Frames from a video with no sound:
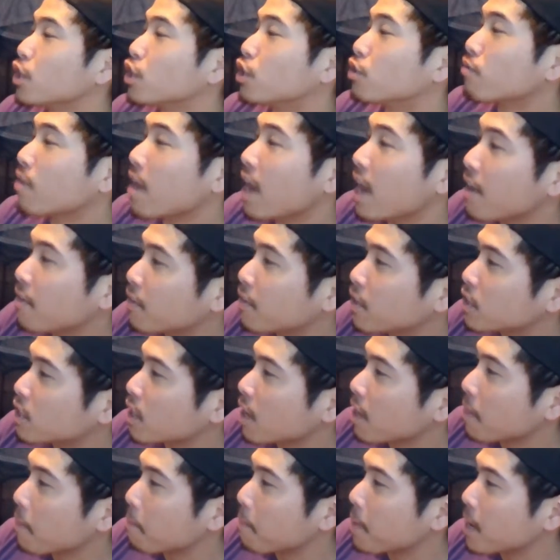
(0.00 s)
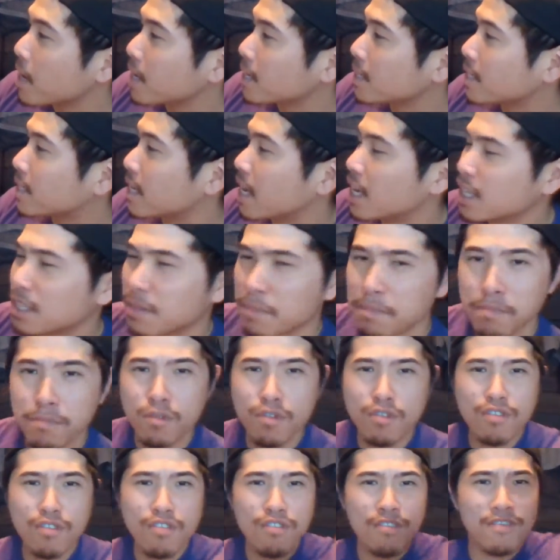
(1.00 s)
The drivers on the bus says,
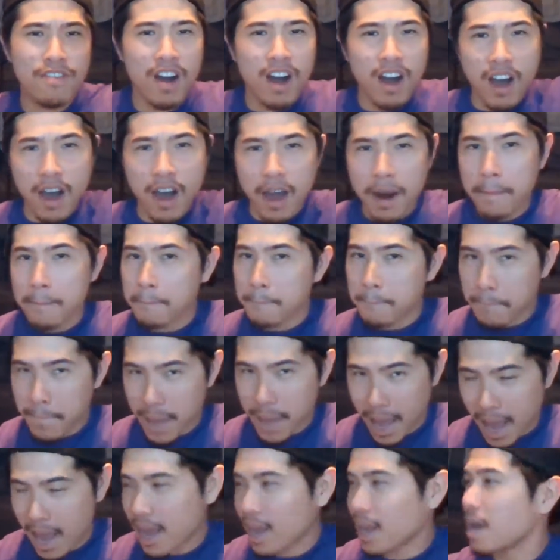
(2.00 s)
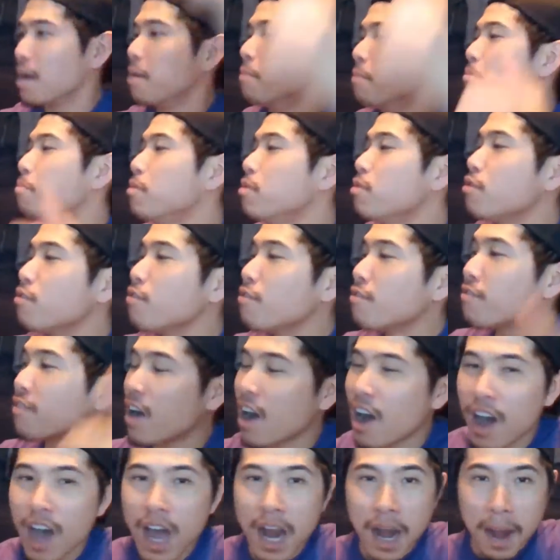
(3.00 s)
move on, move
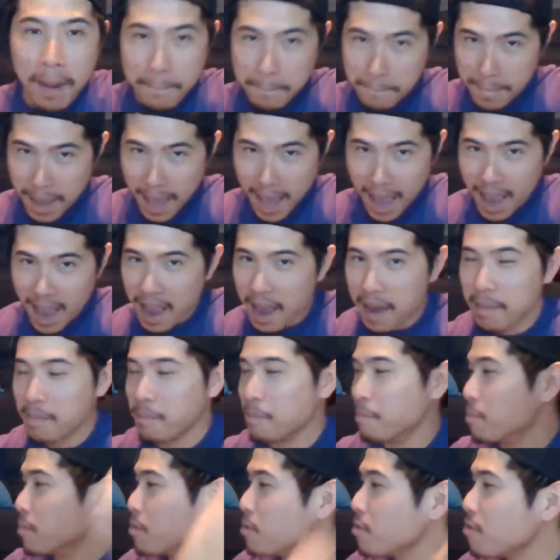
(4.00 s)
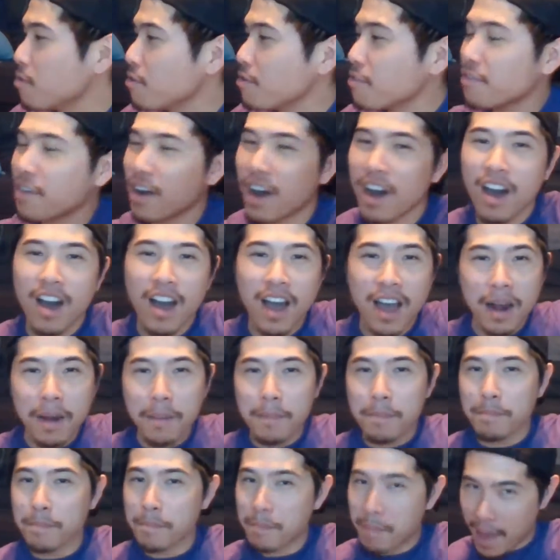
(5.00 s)
on, move
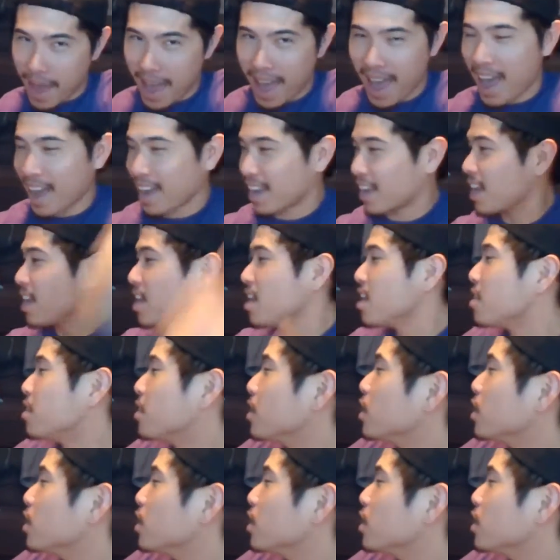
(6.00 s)
on back.